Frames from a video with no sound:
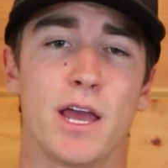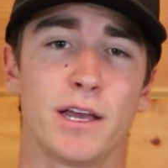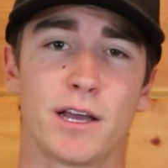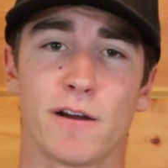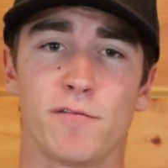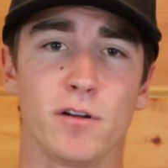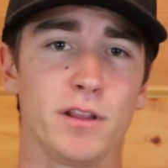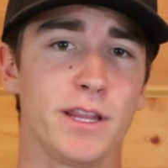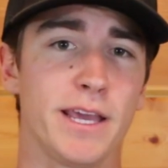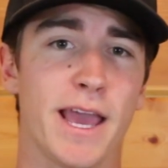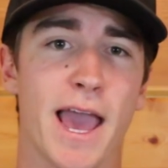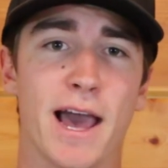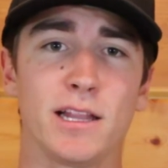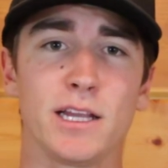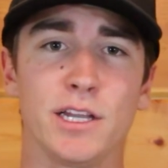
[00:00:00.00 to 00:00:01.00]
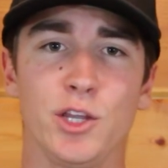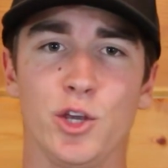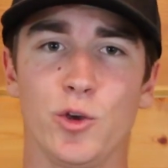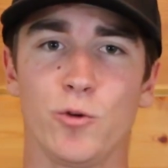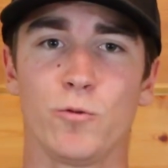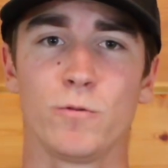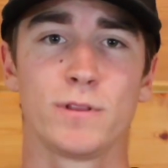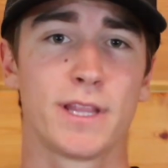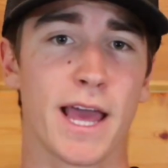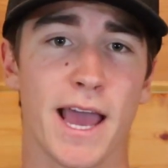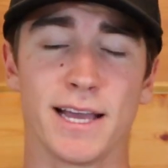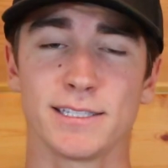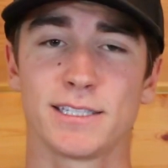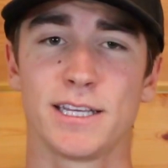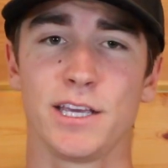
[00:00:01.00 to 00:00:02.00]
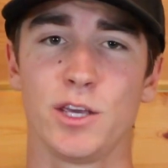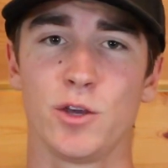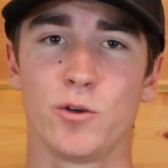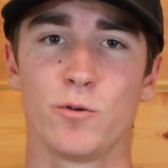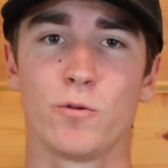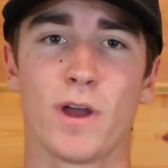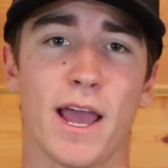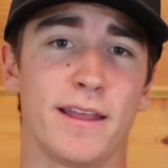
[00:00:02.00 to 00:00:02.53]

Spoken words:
covering the LNU, the SCU,